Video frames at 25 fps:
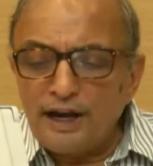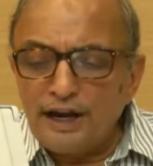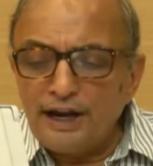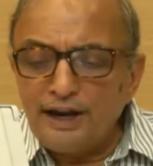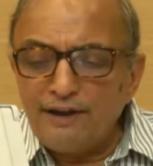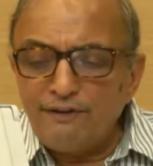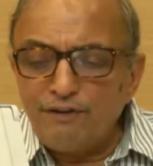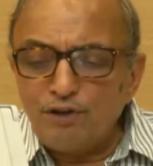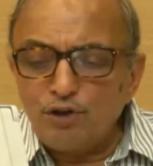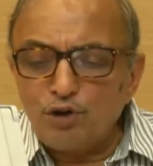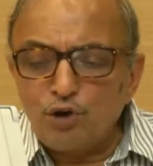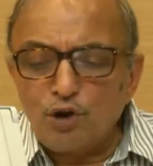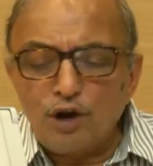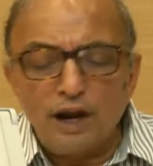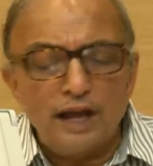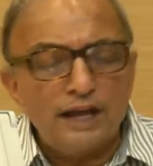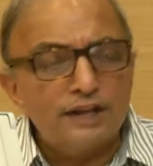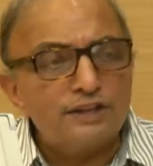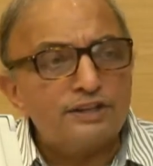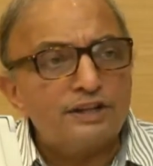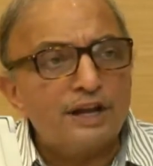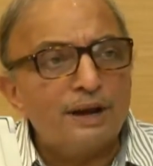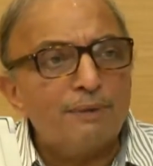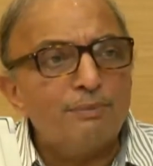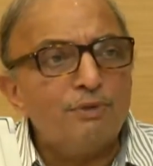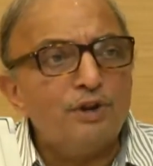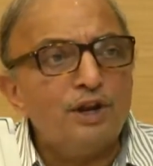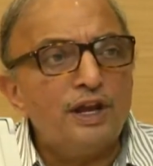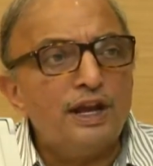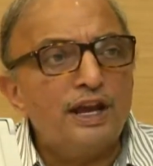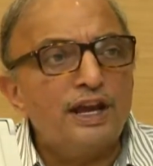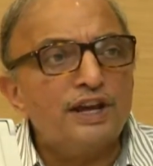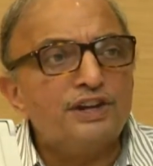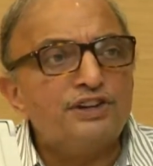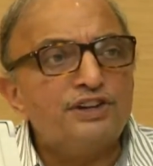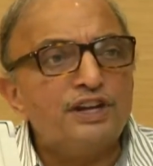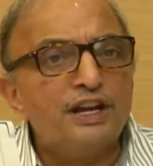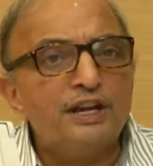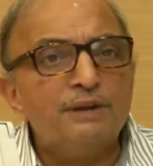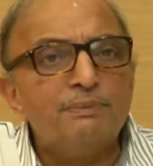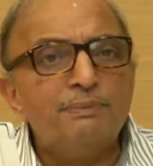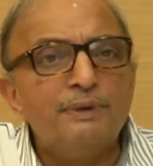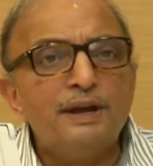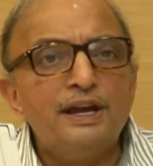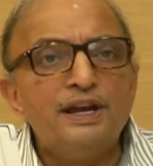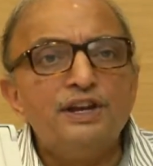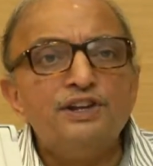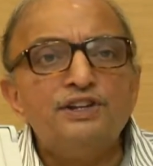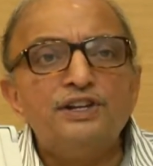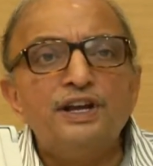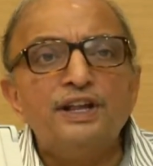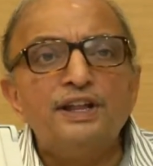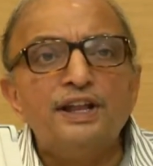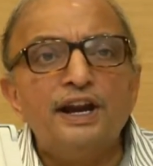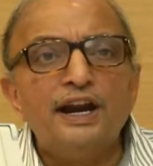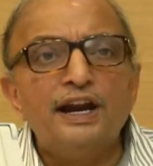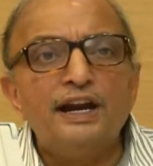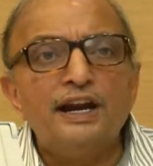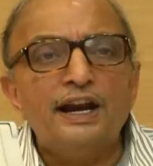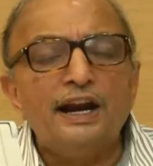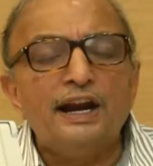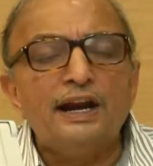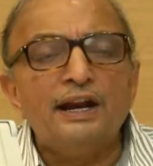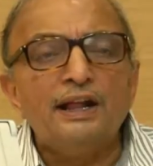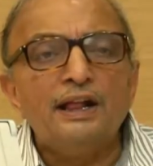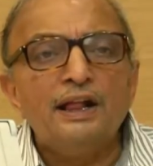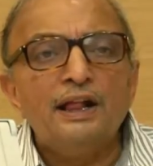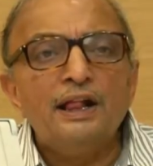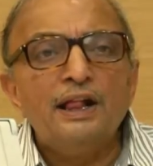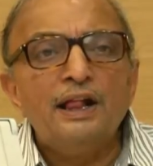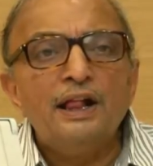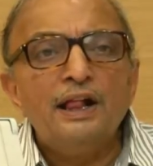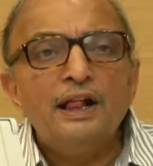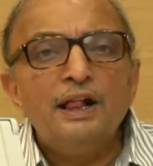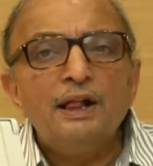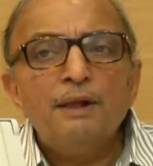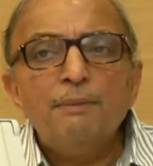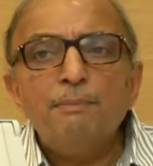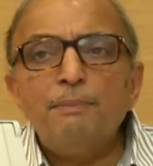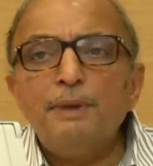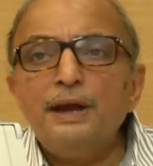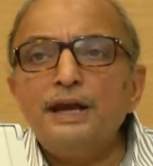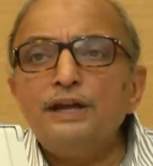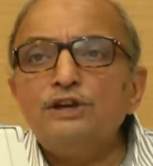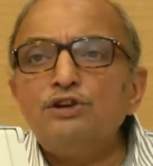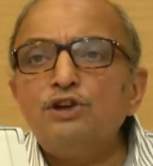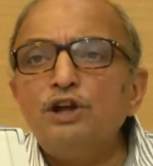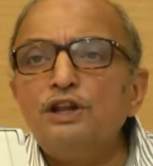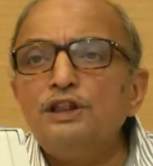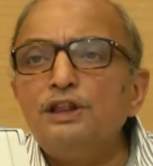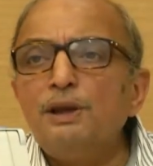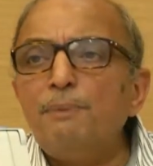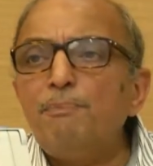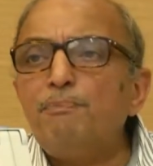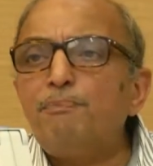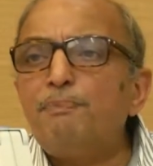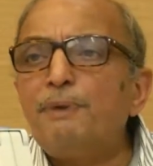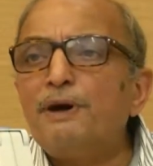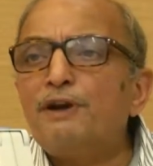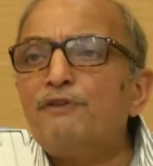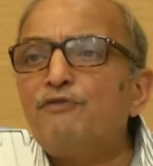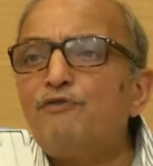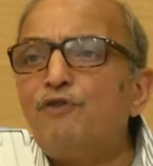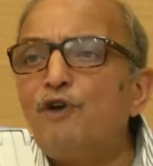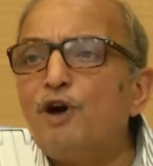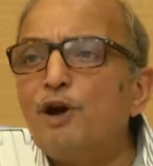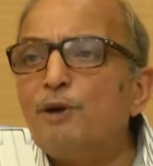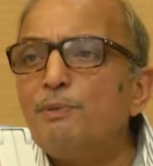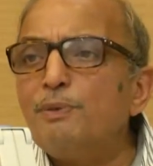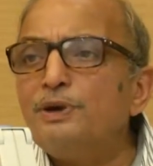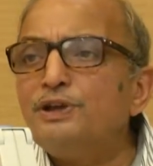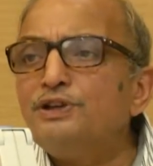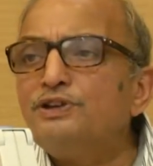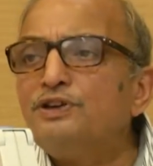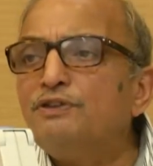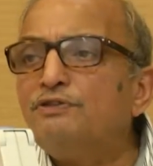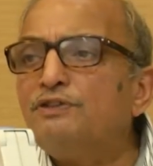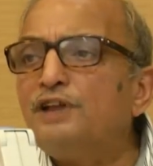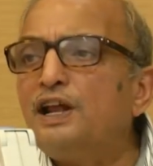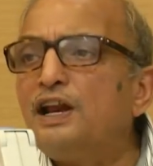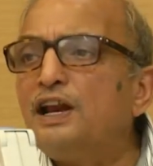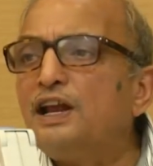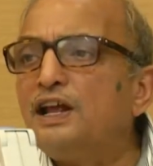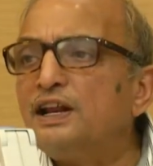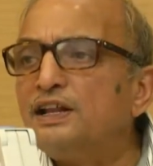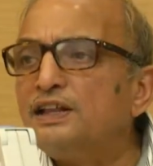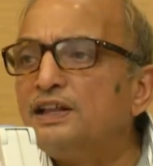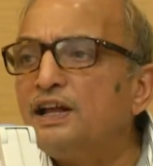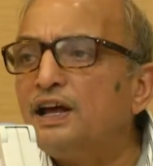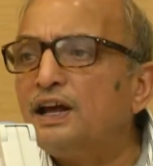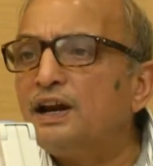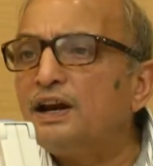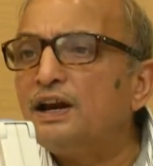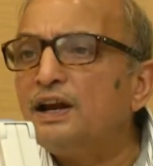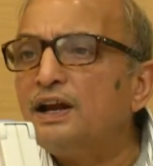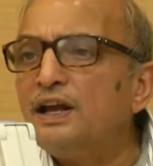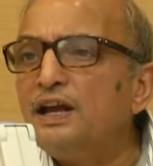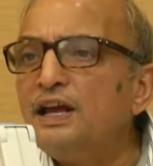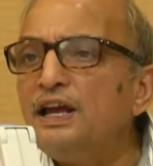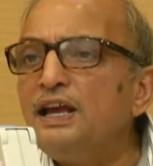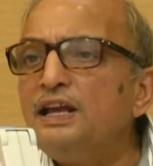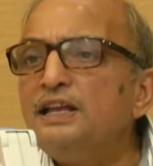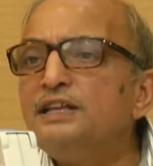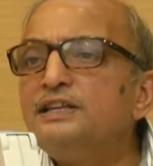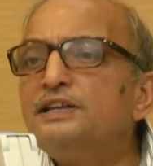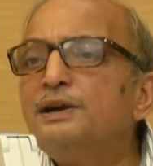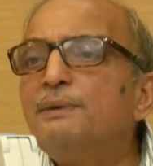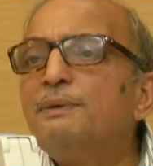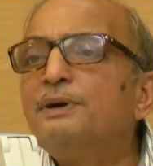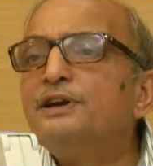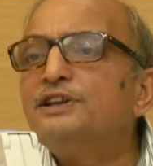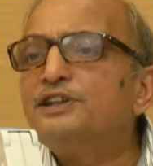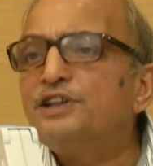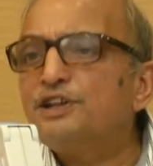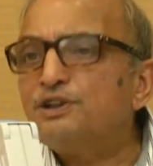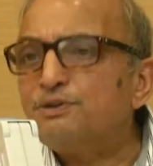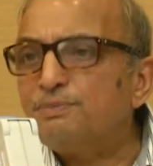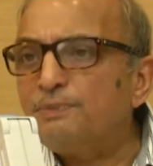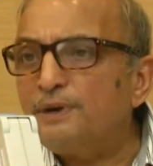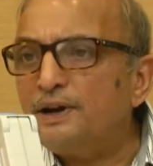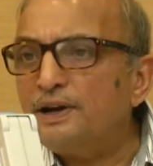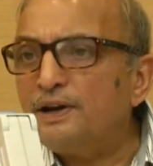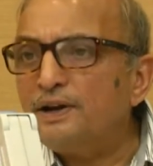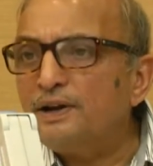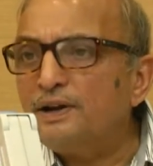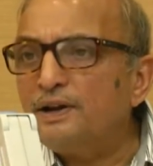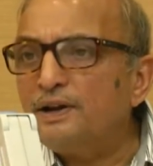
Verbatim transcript: individualized communication being generated based on the performance of the learner in some assessment.